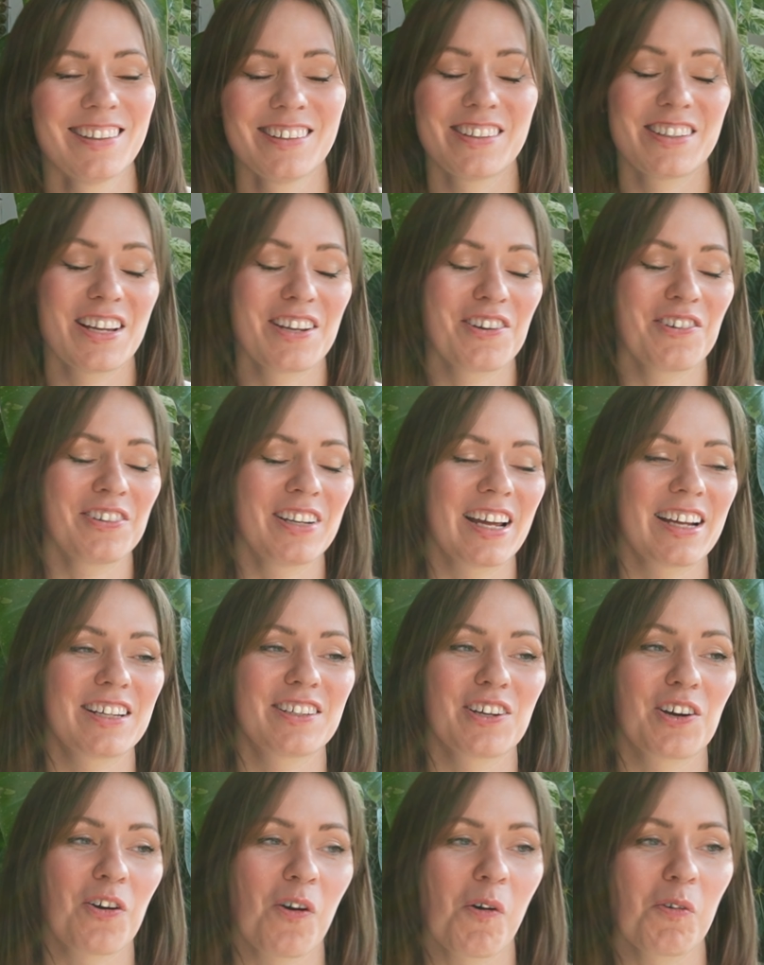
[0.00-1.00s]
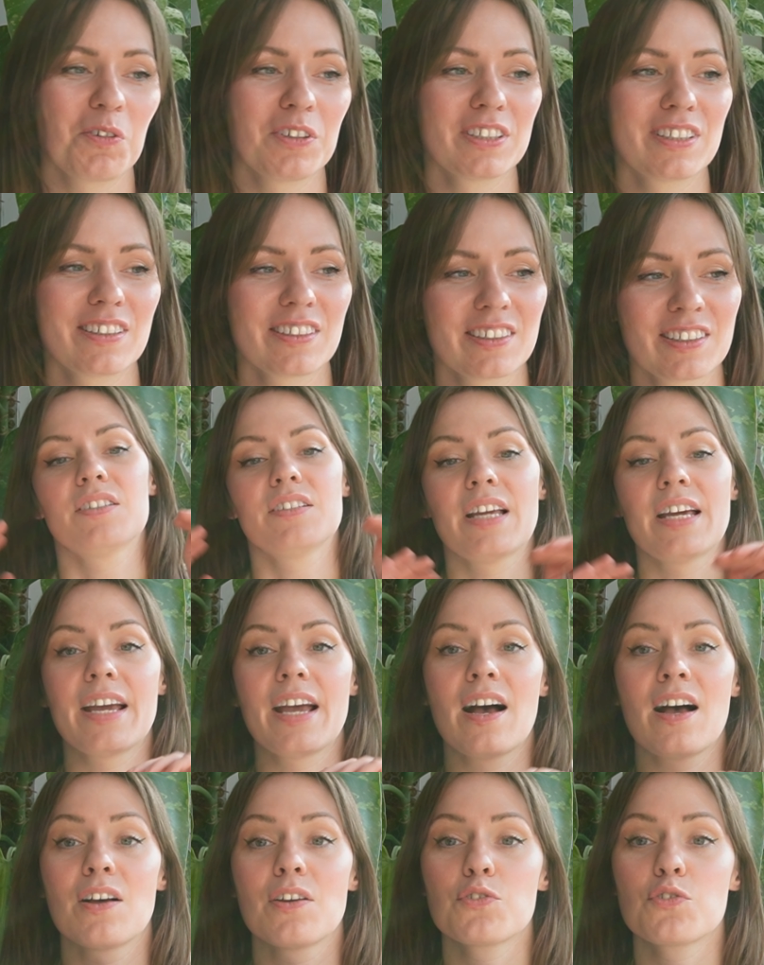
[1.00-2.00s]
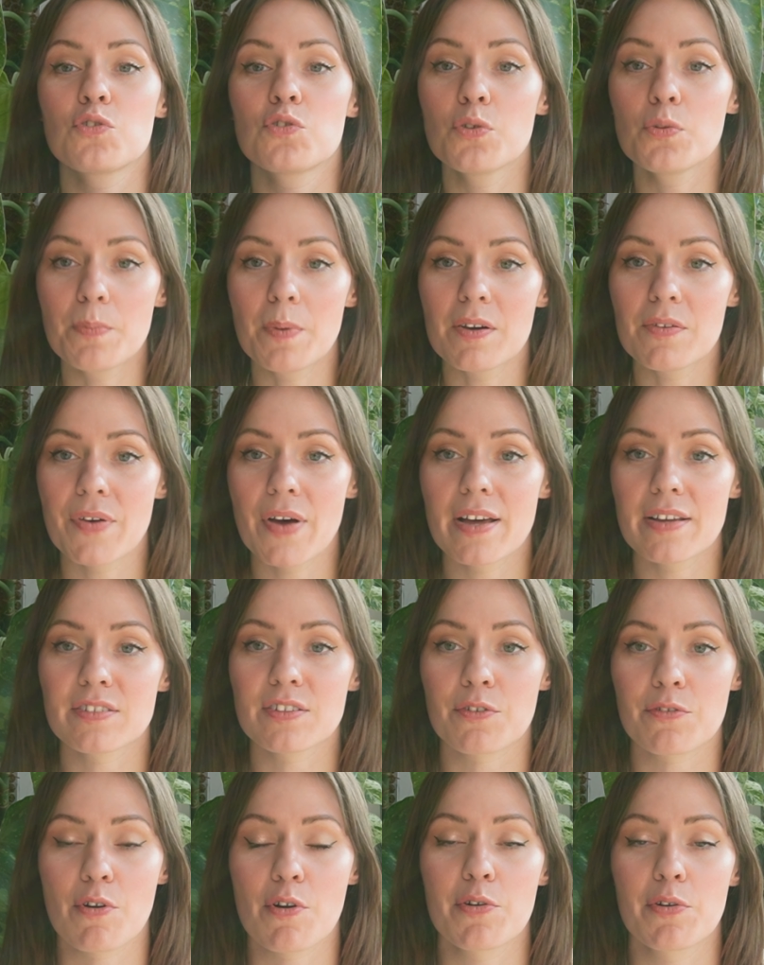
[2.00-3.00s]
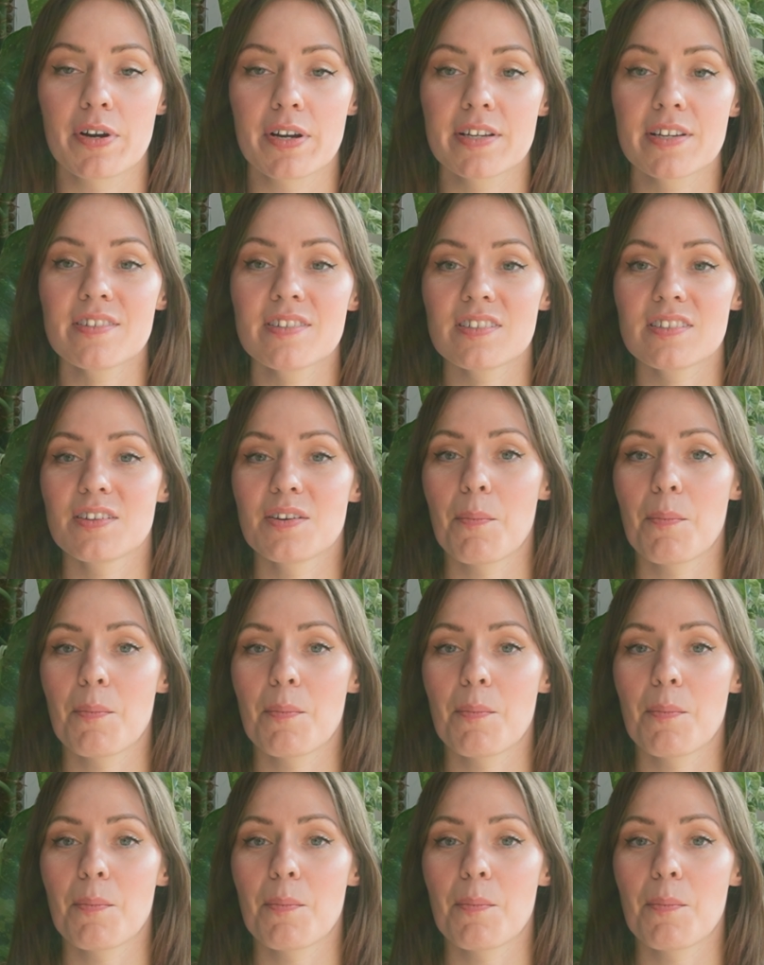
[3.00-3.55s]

They don't like the cold. They are super fast growers,